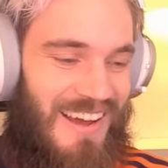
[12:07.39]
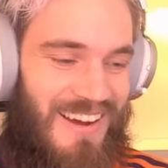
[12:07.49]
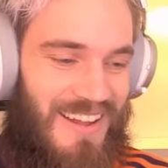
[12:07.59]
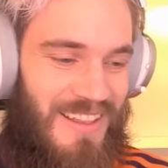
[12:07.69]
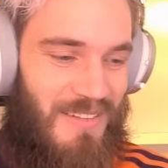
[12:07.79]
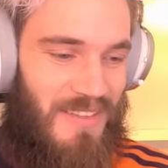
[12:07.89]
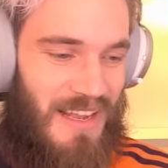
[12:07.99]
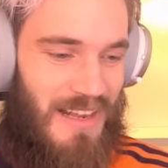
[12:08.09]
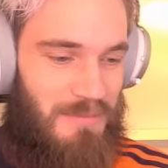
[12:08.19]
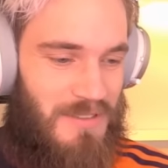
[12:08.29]
I love
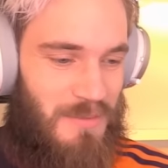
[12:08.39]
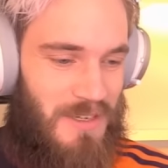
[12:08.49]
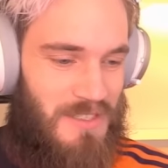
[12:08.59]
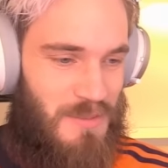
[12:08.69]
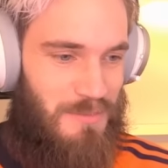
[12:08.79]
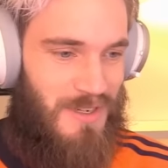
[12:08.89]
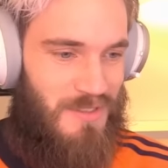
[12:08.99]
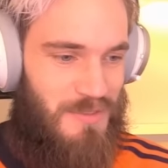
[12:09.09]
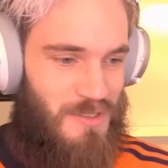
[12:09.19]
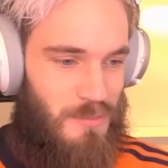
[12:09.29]
that clip so much. It
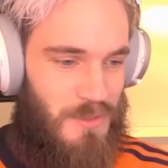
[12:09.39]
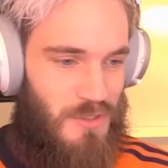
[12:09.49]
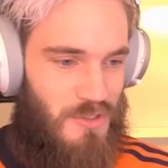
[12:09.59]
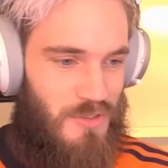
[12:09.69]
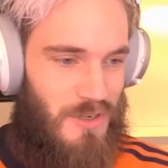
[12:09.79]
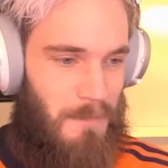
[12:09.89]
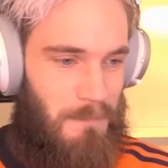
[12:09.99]
brings me so much joy.